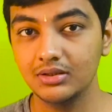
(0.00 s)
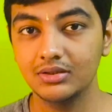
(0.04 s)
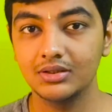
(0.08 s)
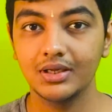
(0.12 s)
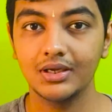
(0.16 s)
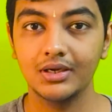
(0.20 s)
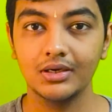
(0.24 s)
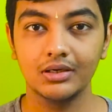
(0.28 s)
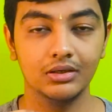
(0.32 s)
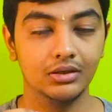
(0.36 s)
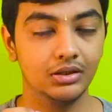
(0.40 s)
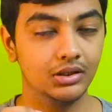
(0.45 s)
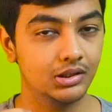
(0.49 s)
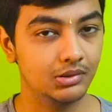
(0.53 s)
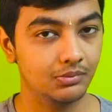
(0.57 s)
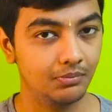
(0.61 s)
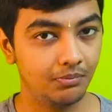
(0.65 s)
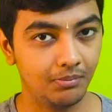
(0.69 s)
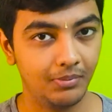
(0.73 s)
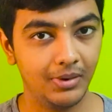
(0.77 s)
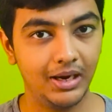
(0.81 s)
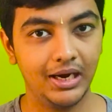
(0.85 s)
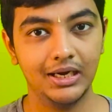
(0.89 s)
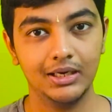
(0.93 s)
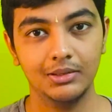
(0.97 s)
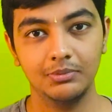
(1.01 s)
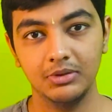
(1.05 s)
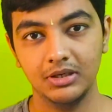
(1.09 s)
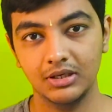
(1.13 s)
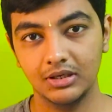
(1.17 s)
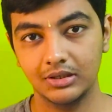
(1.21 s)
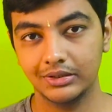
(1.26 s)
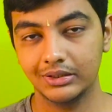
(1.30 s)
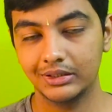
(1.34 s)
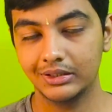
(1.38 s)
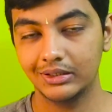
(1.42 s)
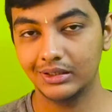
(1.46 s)
is there. It might be
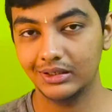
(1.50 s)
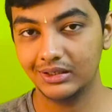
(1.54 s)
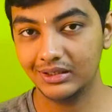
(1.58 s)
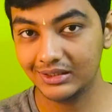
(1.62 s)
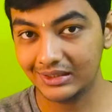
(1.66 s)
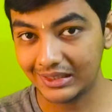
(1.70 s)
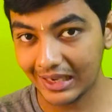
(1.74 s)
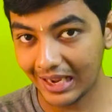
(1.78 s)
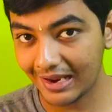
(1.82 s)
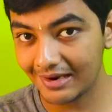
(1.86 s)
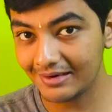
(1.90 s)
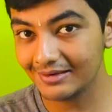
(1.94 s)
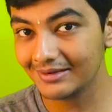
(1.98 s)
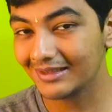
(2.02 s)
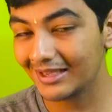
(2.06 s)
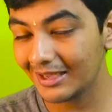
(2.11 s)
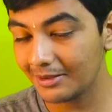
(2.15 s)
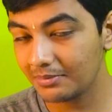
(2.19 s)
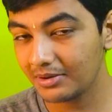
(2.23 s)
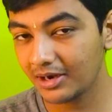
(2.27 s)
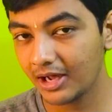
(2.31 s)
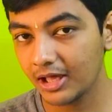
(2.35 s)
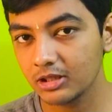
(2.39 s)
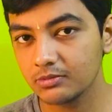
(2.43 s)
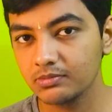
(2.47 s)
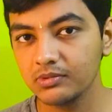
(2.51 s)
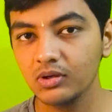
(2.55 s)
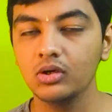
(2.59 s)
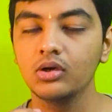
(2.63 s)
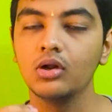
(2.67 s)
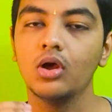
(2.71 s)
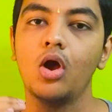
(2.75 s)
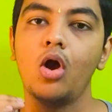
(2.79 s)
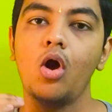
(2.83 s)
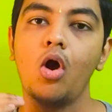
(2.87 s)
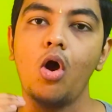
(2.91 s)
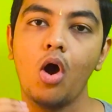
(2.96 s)
under the 10k price point
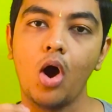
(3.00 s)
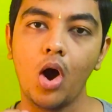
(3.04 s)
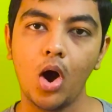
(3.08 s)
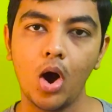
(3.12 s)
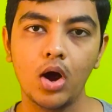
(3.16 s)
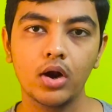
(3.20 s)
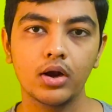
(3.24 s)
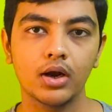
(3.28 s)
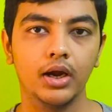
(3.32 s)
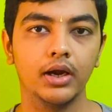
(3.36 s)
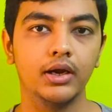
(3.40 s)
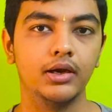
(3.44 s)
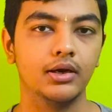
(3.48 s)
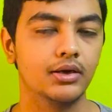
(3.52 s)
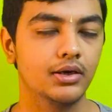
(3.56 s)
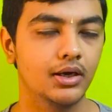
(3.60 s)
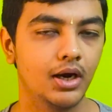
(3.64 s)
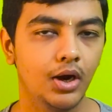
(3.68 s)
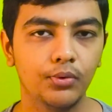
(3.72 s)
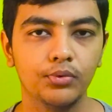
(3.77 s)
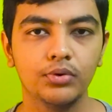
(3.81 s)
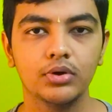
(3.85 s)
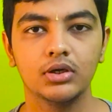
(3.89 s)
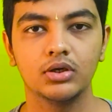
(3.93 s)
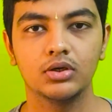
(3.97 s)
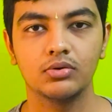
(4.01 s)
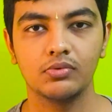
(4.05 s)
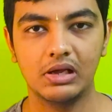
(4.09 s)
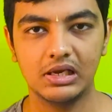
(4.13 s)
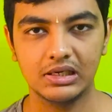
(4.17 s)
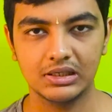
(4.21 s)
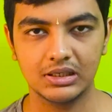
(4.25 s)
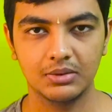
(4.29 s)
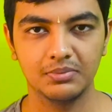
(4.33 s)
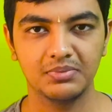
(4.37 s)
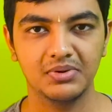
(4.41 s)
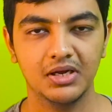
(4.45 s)
or around the
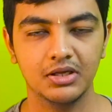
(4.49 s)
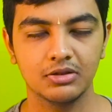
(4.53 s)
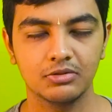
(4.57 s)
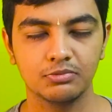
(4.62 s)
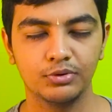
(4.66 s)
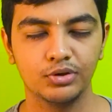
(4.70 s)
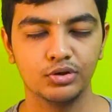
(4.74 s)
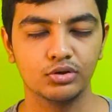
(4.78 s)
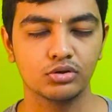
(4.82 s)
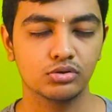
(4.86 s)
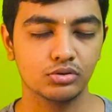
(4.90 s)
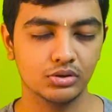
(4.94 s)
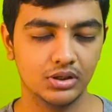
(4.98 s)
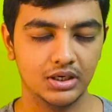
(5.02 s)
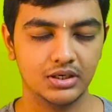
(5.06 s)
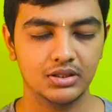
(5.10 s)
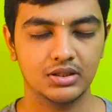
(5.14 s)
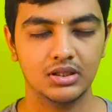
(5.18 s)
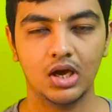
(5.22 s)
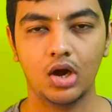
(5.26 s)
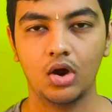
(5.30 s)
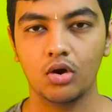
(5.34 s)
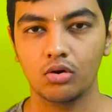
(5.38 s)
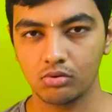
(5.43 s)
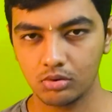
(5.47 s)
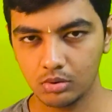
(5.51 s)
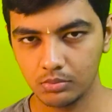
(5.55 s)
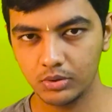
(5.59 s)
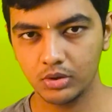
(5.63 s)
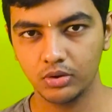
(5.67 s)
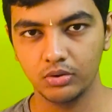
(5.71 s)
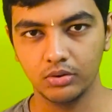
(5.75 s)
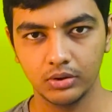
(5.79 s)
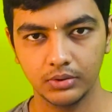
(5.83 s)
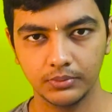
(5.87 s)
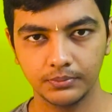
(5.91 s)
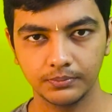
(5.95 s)
12k price point. So let's see how it will be
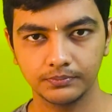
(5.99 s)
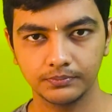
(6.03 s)
doing.